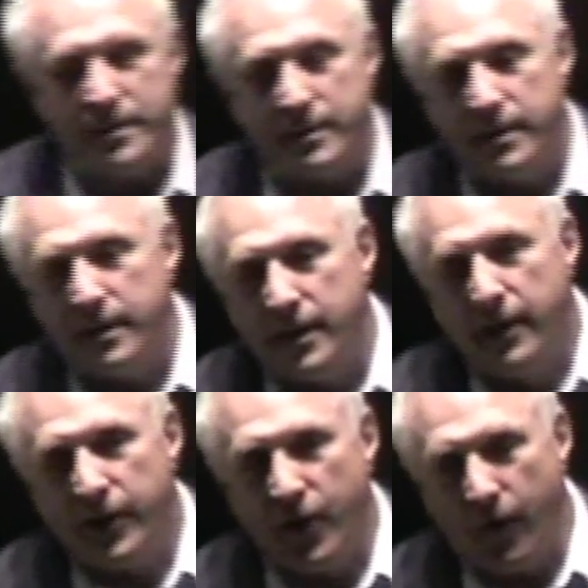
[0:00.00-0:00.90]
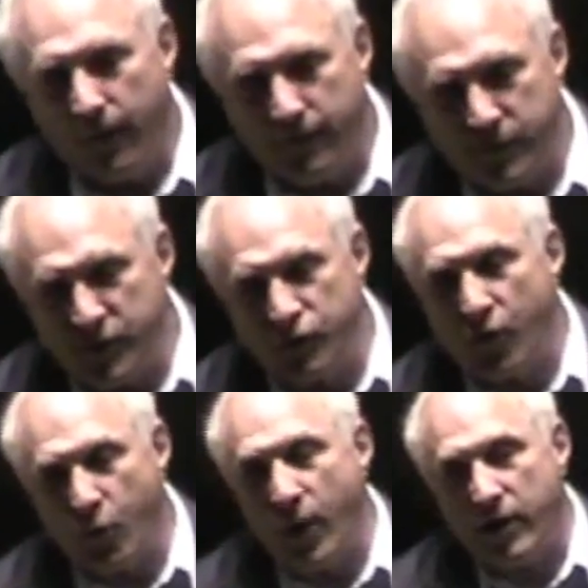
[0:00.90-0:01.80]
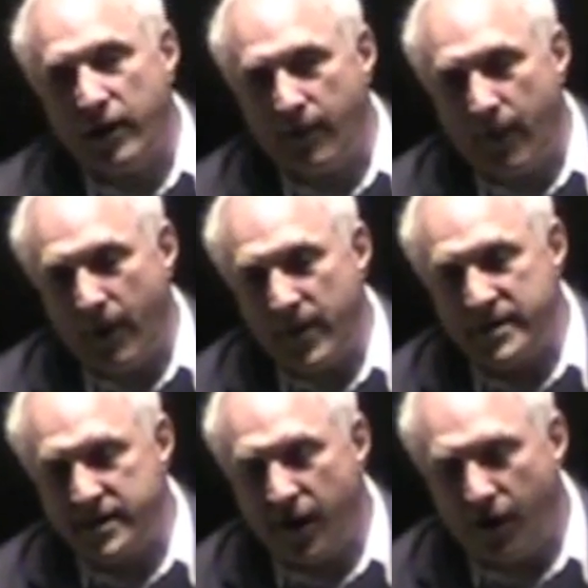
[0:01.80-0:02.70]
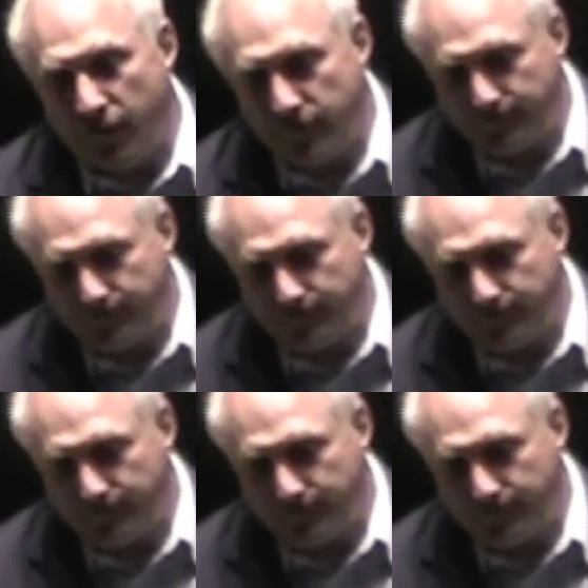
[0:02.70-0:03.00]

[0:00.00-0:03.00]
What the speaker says: And, just real quickly on myself,